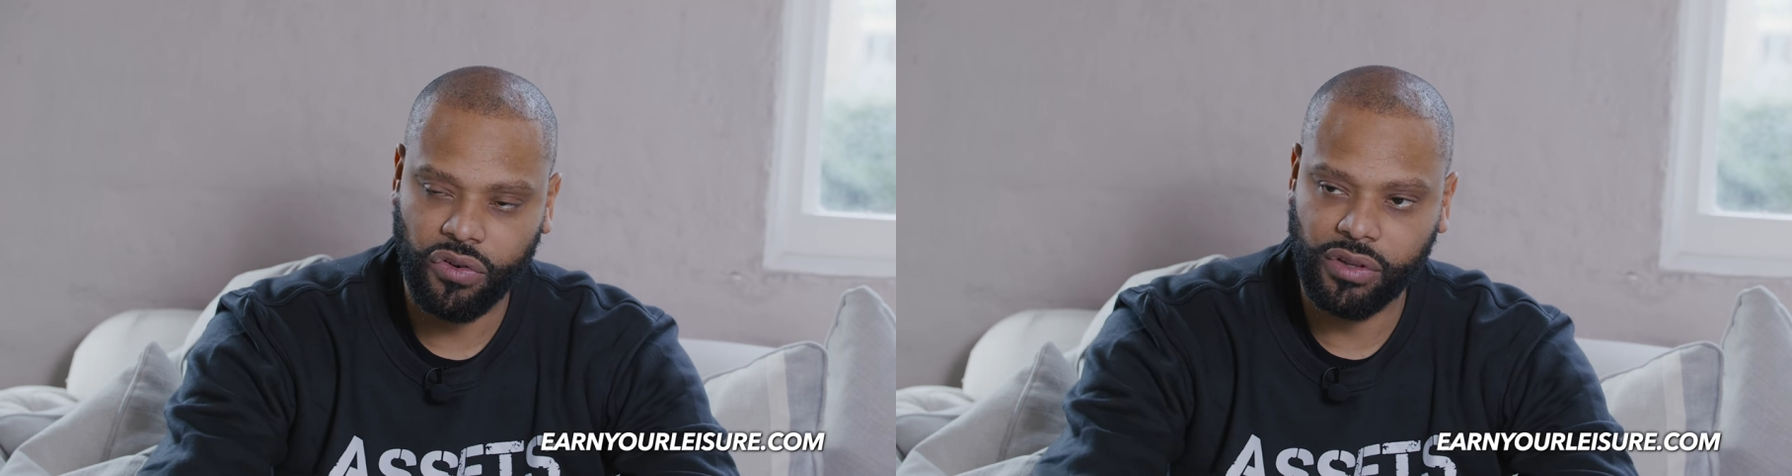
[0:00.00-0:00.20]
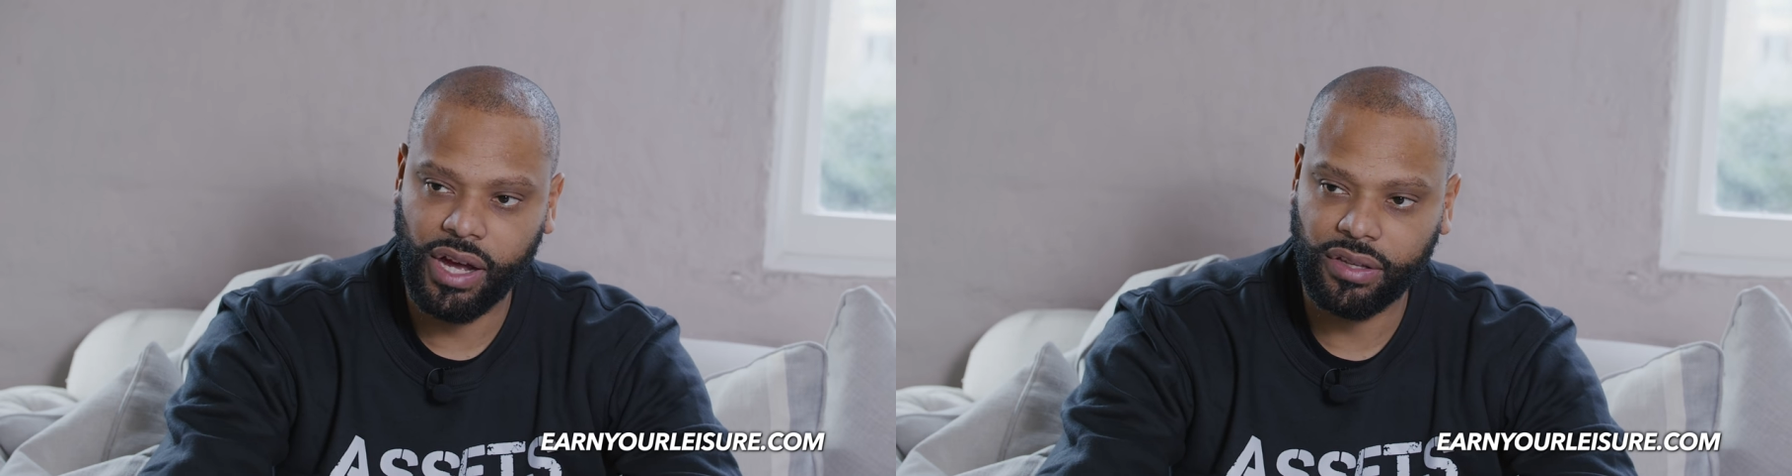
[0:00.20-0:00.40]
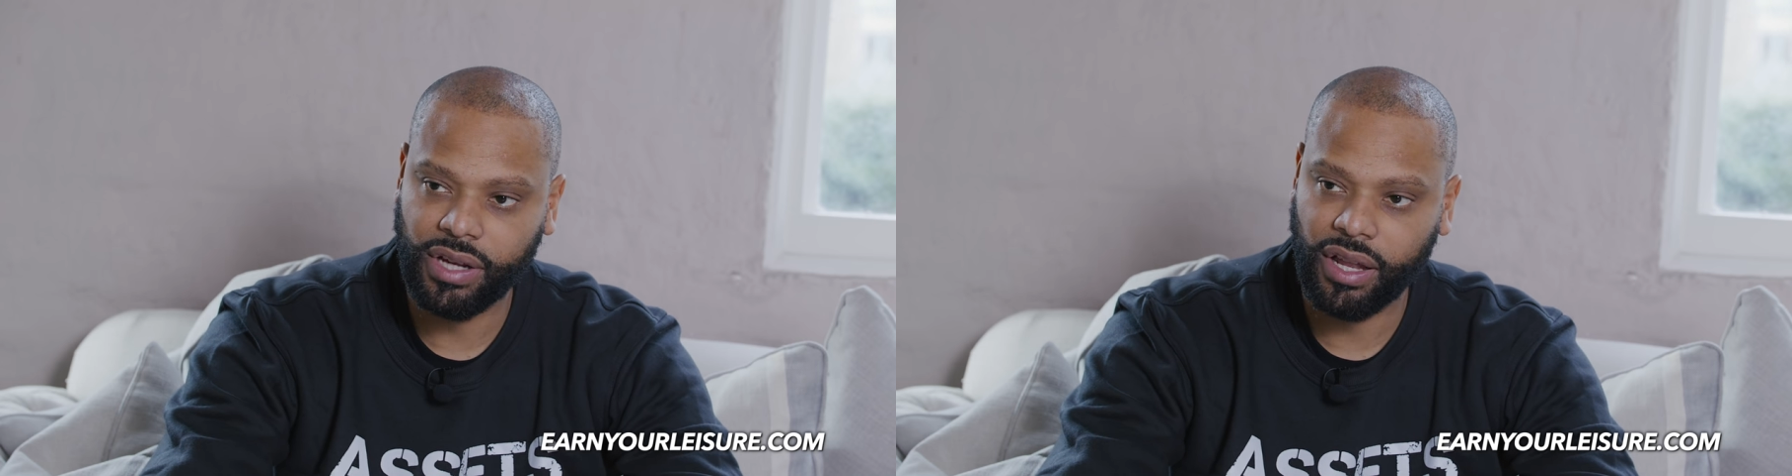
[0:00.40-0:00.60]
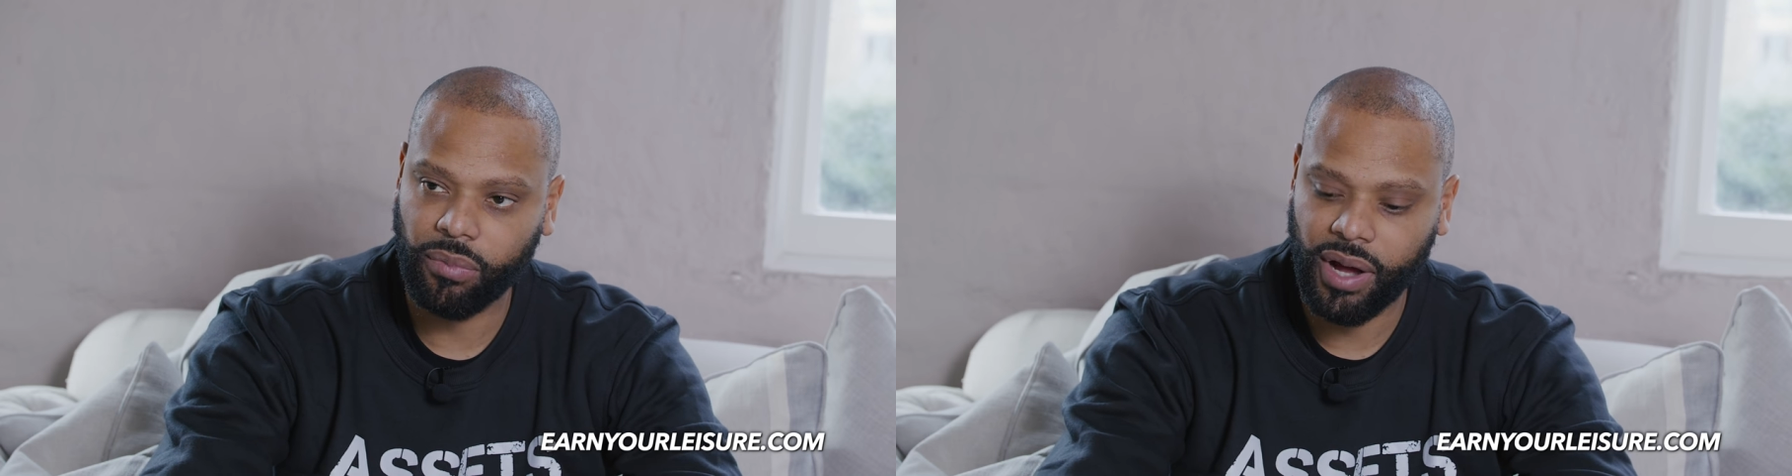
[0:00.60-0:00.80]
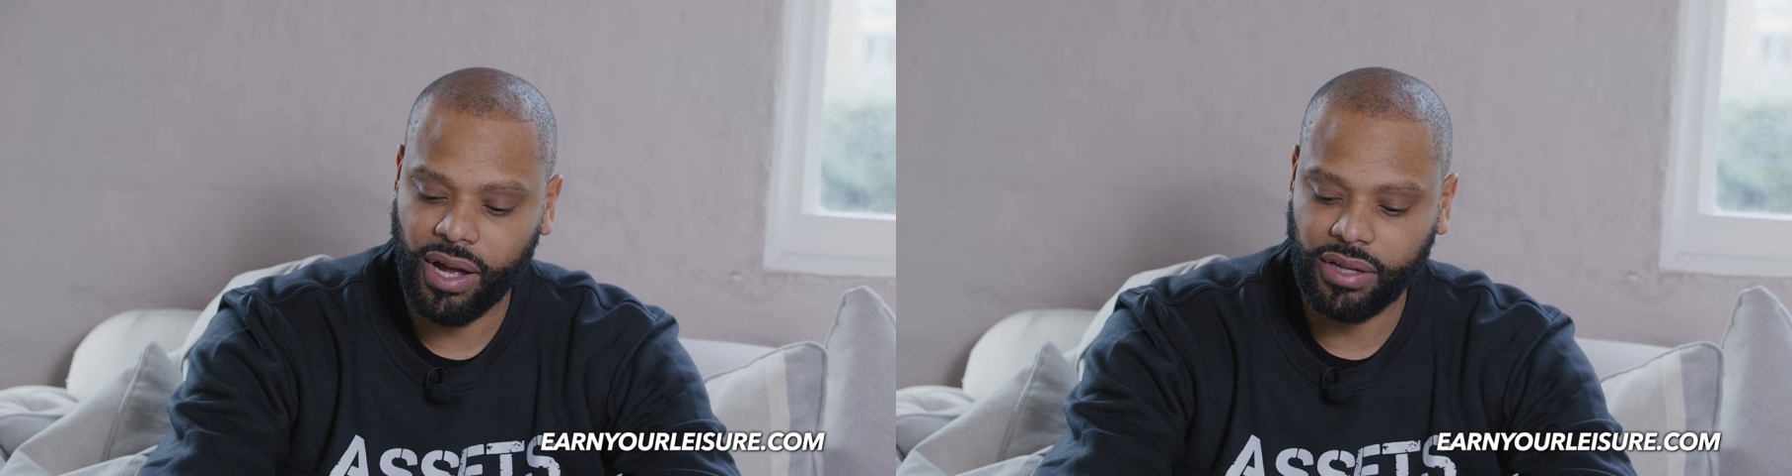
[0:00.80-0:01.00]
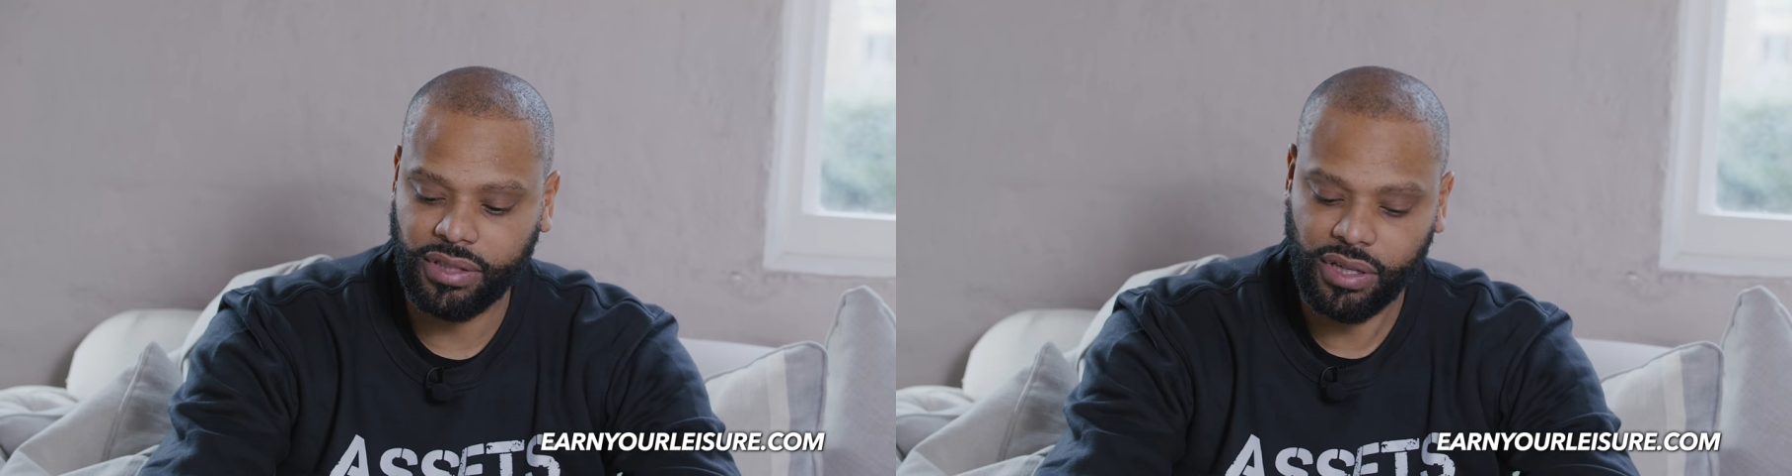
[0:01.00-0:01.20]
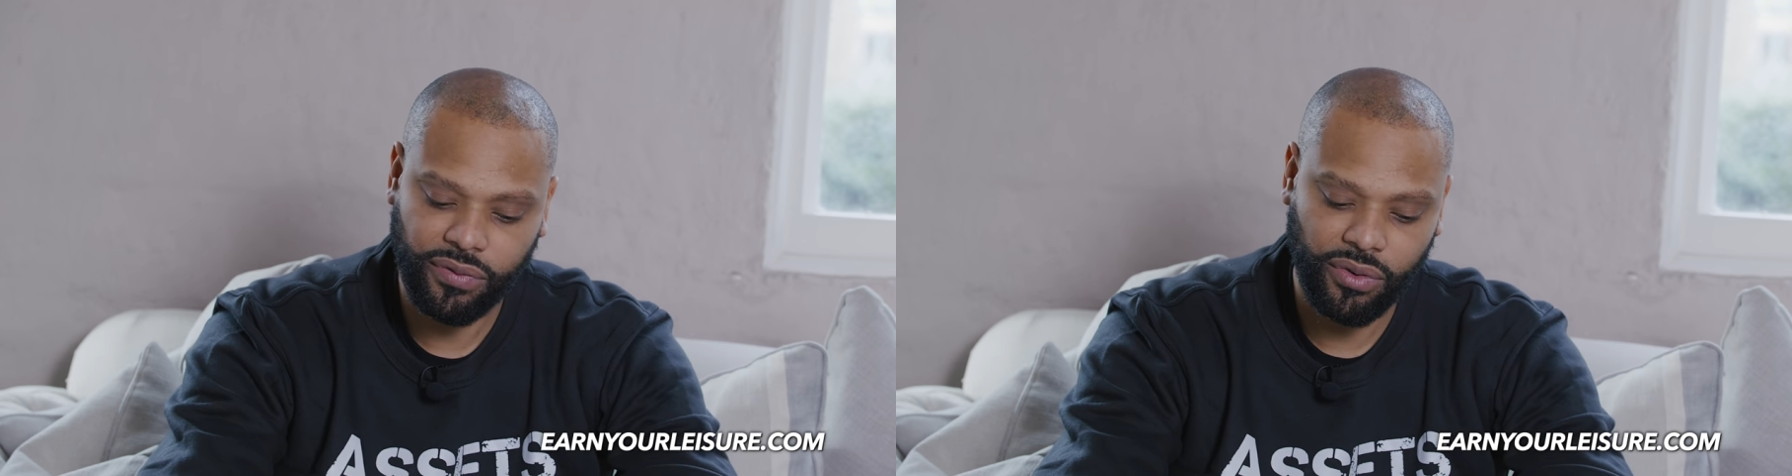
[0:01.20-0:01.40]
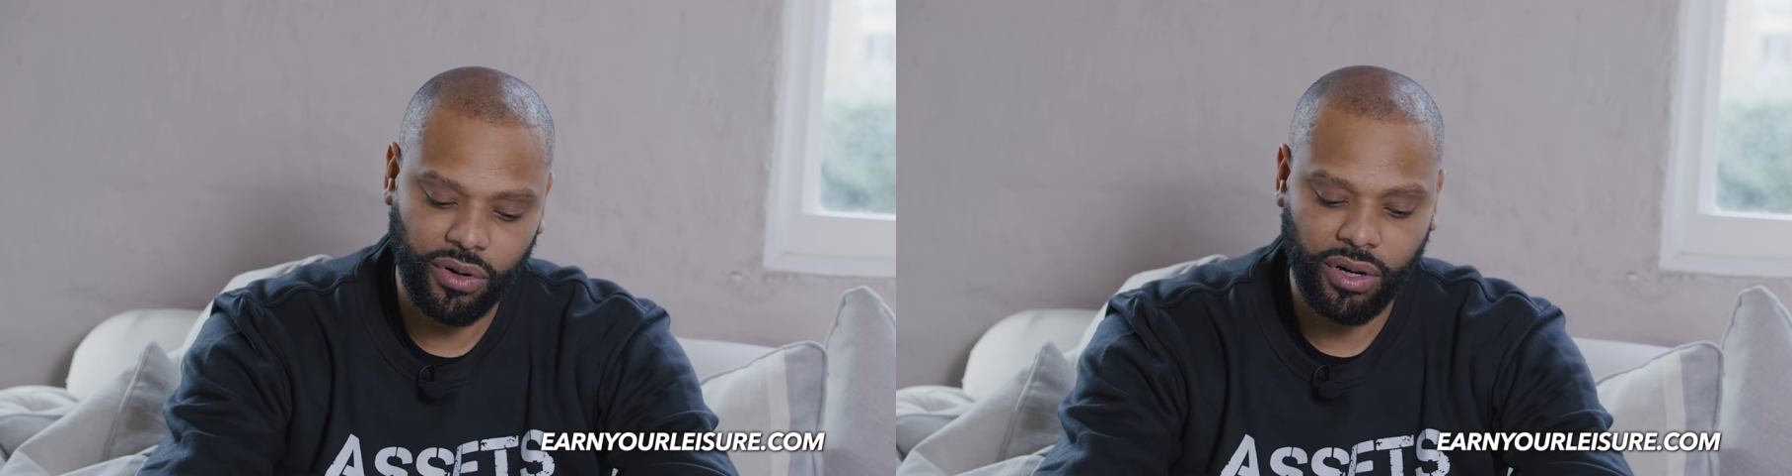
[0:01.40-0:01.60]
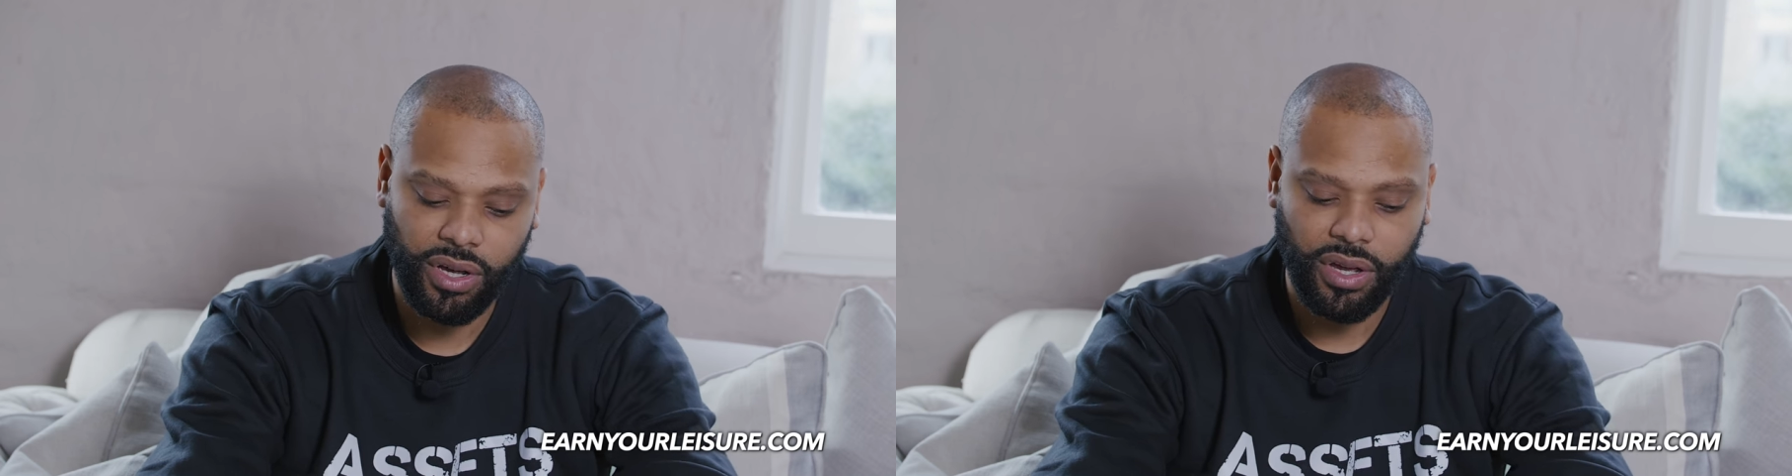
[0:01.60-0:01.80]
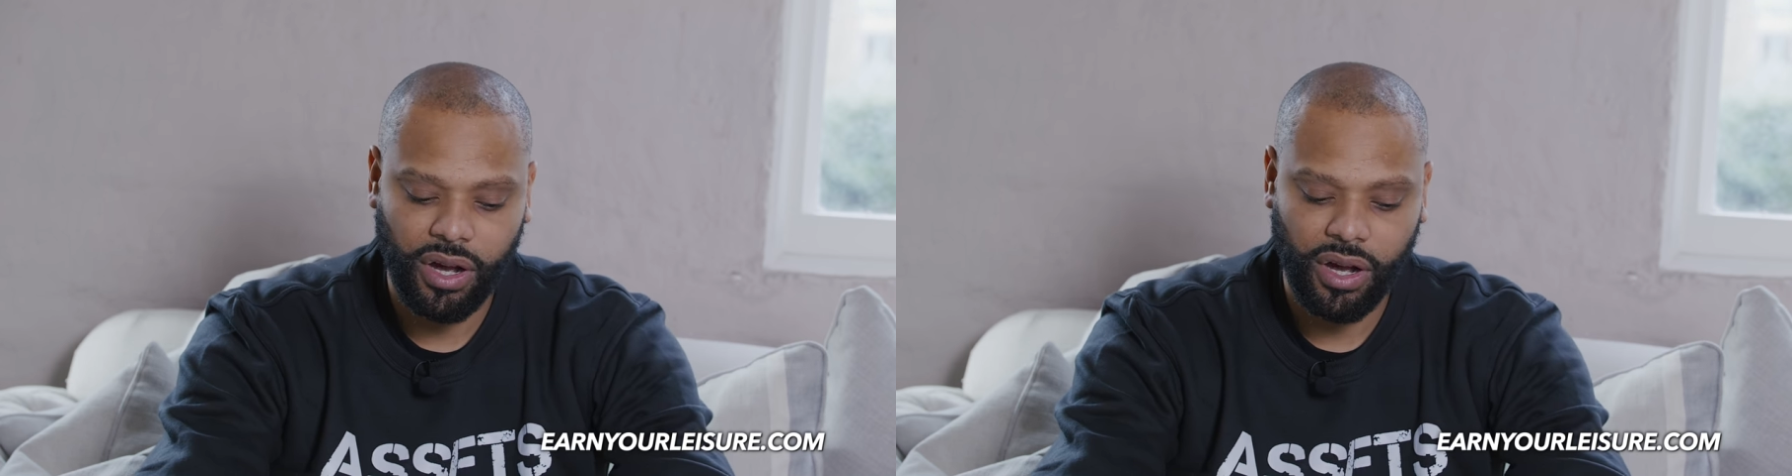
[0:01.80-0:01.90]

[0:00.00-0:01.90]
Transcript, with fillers: hundred thousand dollars policy for